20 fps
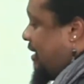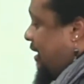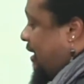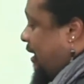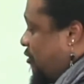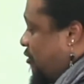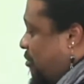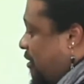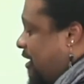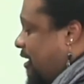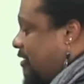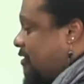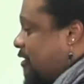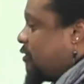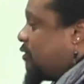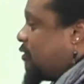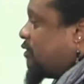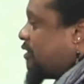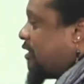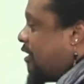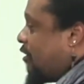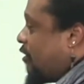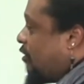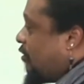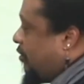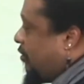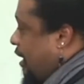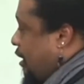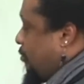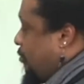is because this was an
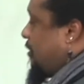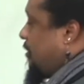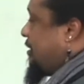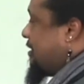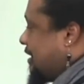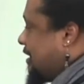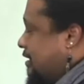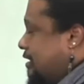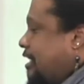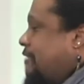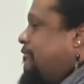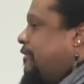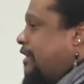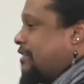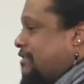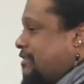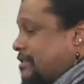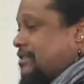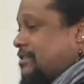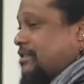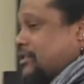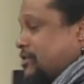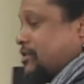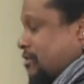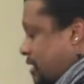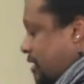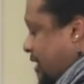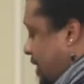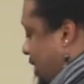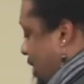incredible significance, this history.